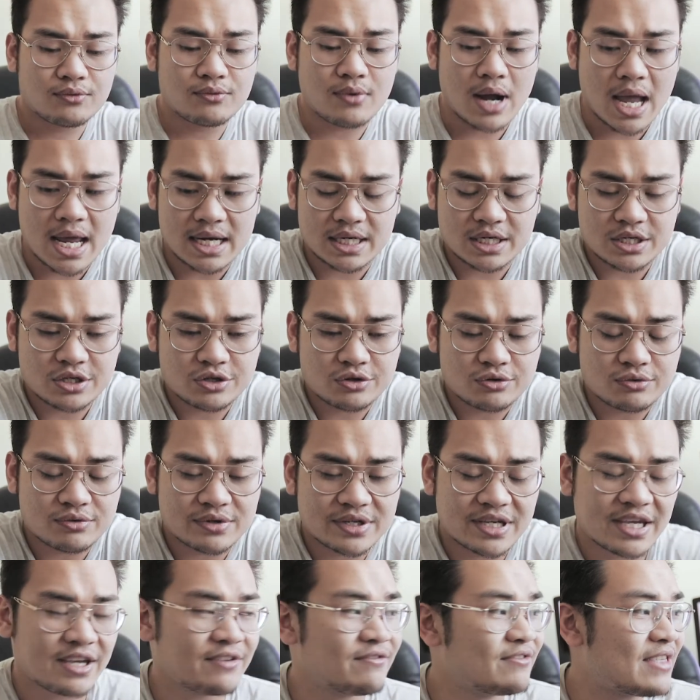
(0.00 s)
When you
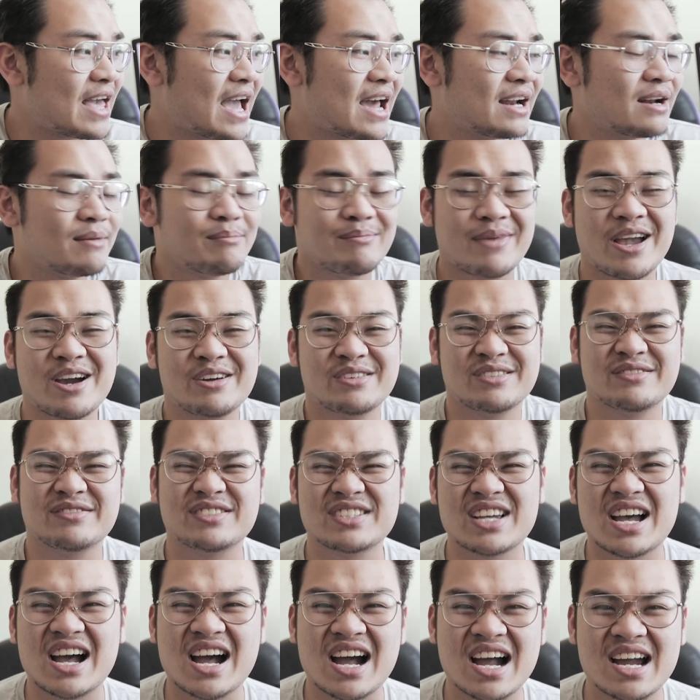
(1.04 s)
give that amount of
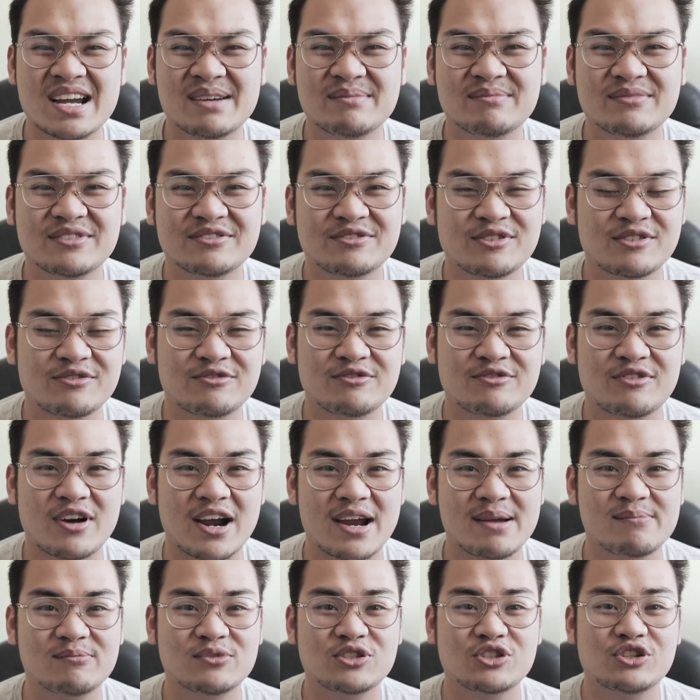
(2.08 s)
time for
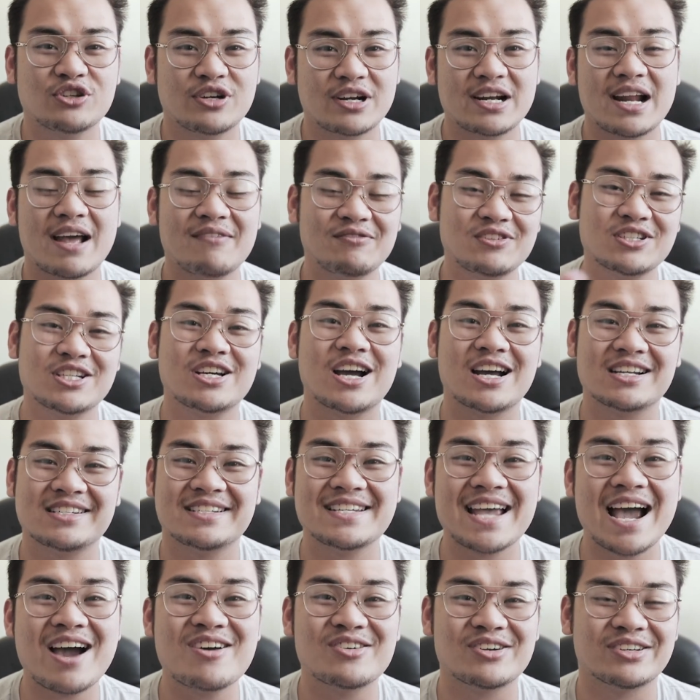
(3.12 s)
frames, you're gonna have to cut
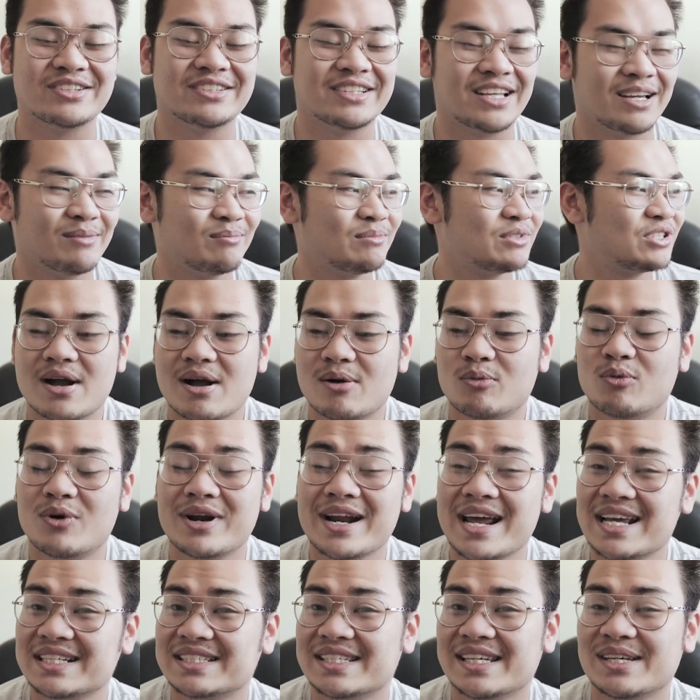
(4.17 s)
down on them. What
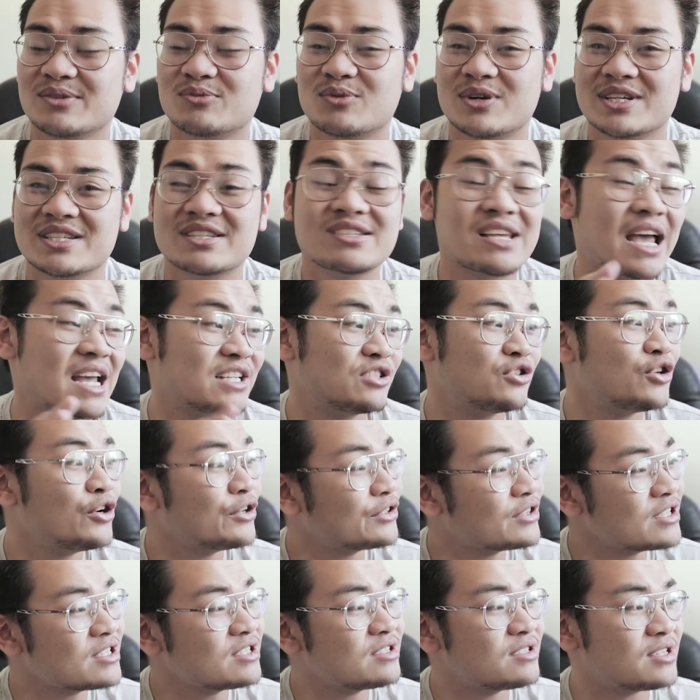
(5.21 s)
I did was, I
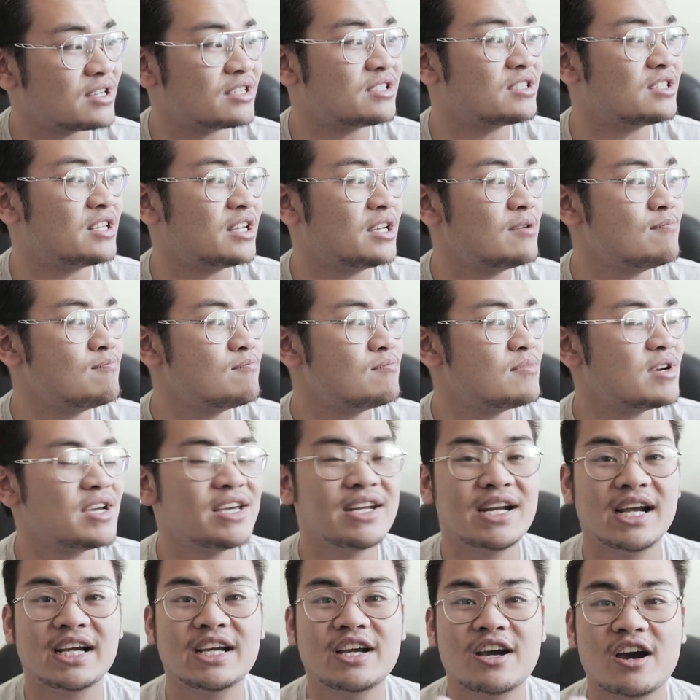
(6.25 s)
took the 60
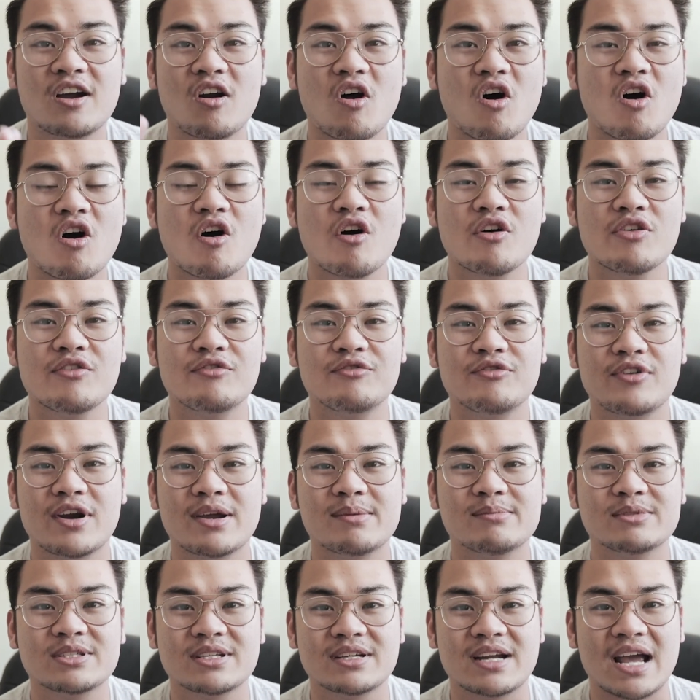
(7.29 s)
and I cut all the
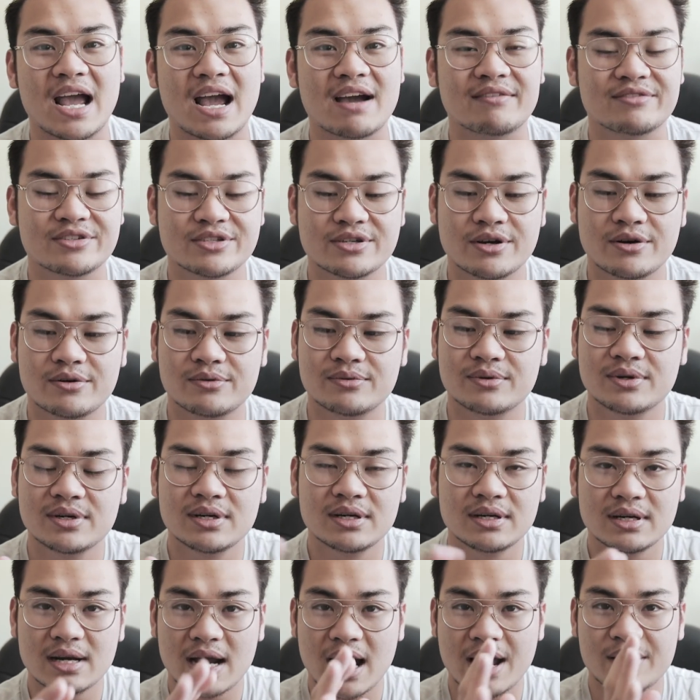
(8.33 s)
frames in half. So
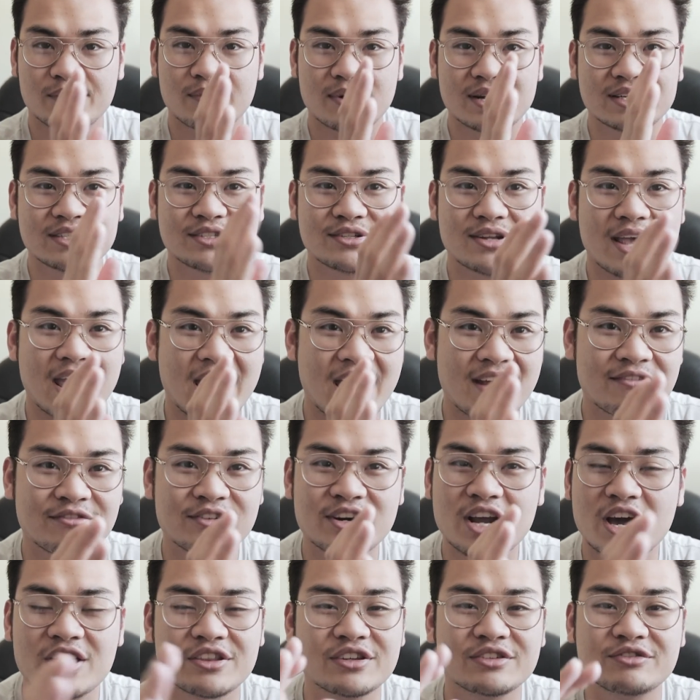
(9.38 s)
I went to every
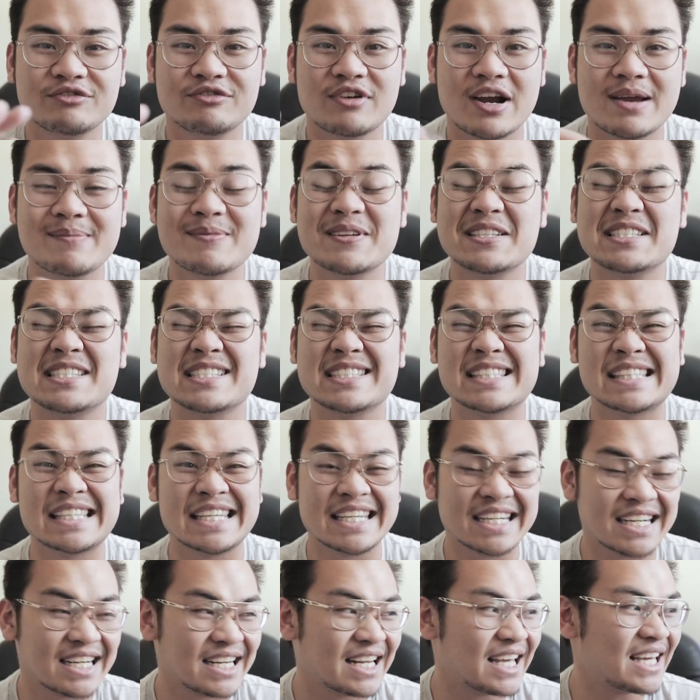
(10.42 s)
other frame and
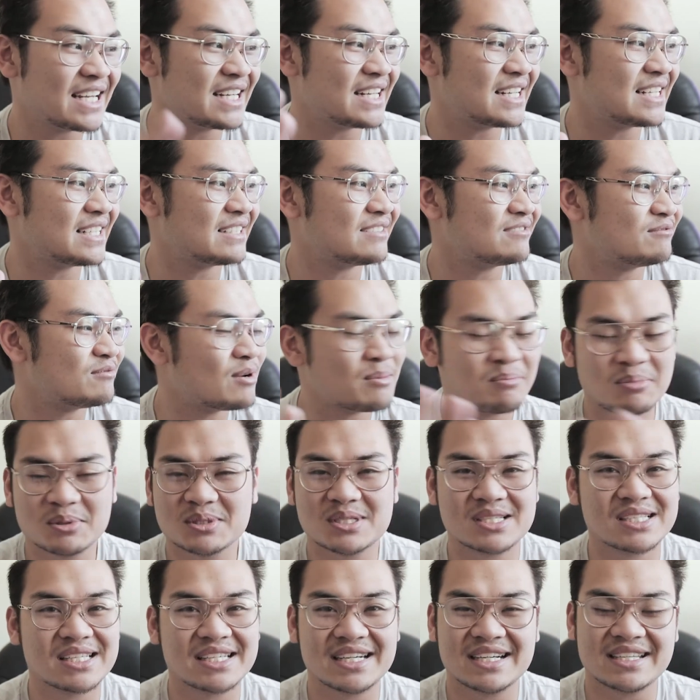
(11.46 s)
deleted it, ripple
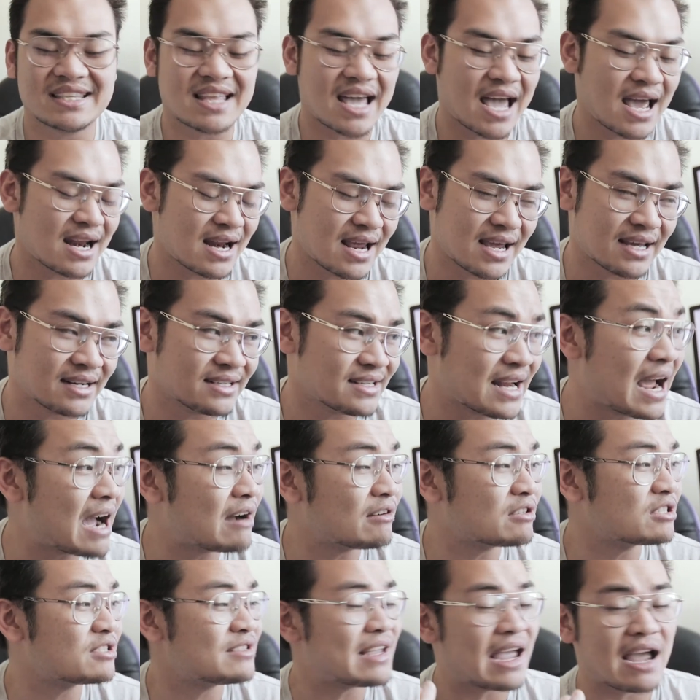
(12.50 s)
deleted that, and now
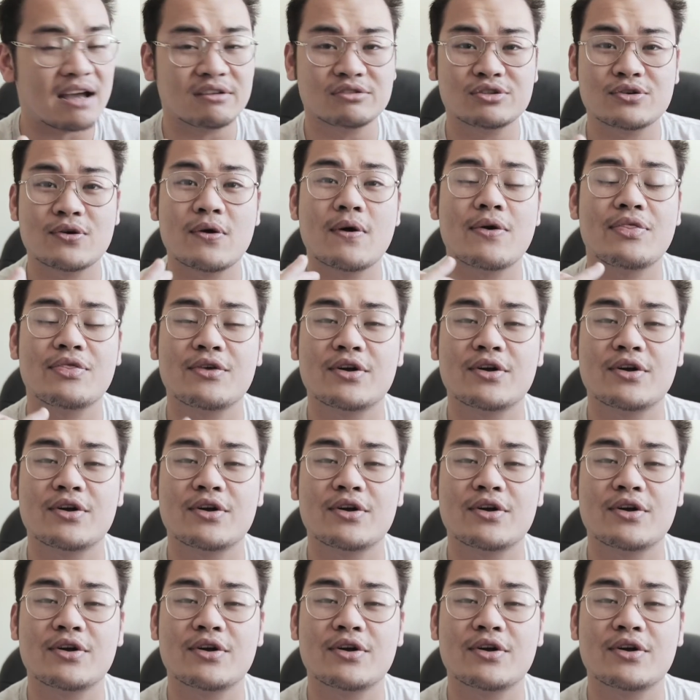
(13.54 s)
it's down to a